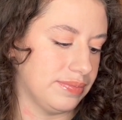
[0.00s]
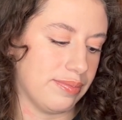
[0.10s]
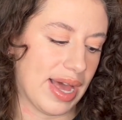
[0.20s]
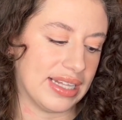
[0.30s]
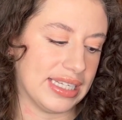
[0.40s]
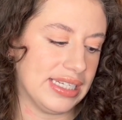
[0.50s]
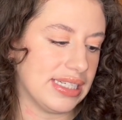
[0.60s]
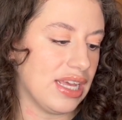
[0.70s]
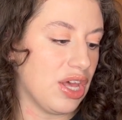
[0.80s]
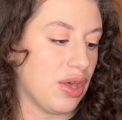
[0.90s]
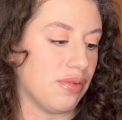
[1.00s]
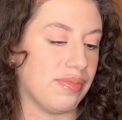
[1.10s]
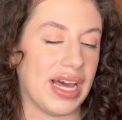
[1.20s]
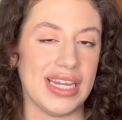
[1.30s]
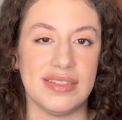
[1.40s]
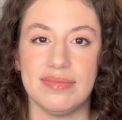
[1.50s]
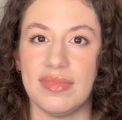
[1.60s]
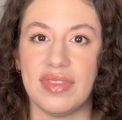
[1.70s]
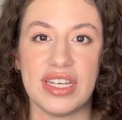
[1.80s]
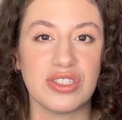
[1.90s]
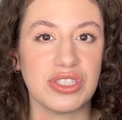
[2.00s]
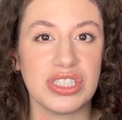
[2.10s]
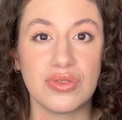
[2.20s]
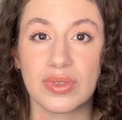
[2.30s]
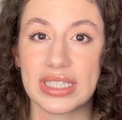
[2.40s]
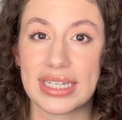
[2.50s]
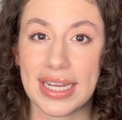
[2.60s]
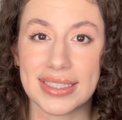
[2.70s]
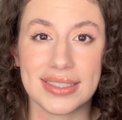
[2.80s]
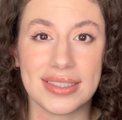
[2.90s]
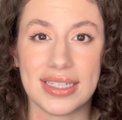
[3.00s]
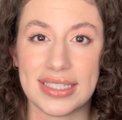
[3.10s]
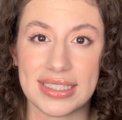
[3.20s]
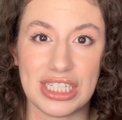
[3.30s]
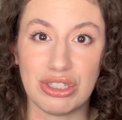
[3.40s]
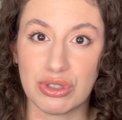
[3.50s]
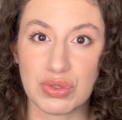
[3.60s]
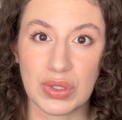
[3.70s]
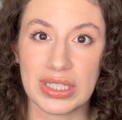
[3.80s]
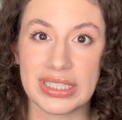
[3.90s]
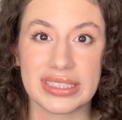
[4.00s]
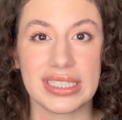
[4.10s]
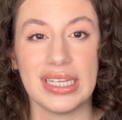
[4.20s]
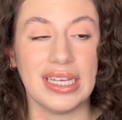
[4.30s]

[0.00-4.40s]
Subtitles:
palette, but these are just really nice, easy neutrals.